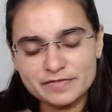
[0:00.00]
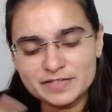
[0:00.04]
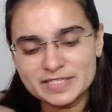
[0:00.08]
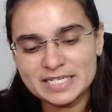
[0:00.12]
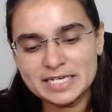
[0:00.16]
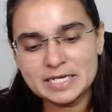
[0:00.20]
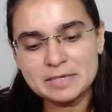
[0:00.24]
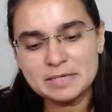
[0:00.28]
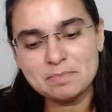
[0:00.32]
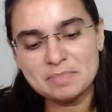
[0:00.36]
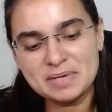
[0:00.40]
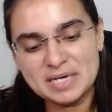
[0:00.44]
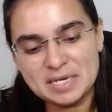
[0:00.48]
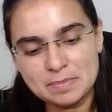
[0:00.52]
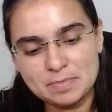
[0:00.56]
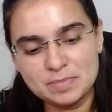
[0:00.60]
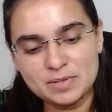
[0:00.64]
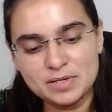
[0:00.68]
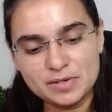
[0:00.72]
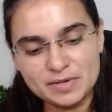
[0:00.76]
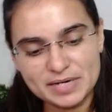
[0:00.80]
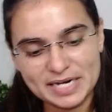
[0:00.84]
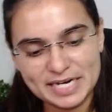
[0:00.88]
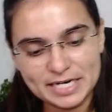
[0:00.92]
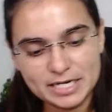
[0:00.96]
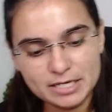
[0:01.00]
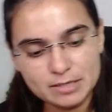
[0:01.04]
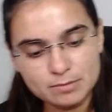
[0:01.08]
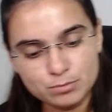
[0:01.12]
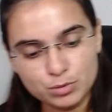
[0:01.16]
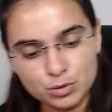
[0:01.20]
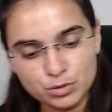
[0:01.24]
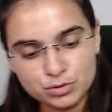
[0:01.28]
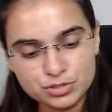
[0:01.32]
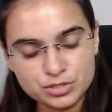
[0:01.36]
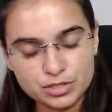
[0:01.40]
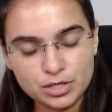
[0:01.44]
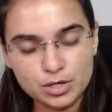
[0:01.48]
seen people reading
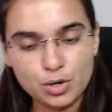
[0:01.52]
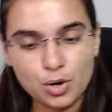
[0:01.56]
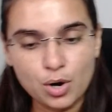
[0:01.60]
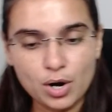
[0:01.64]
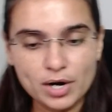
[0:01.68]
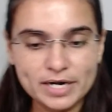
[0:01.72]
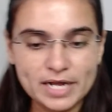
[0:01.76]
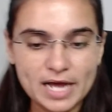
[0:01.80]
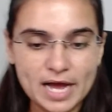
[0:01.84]
books a lot.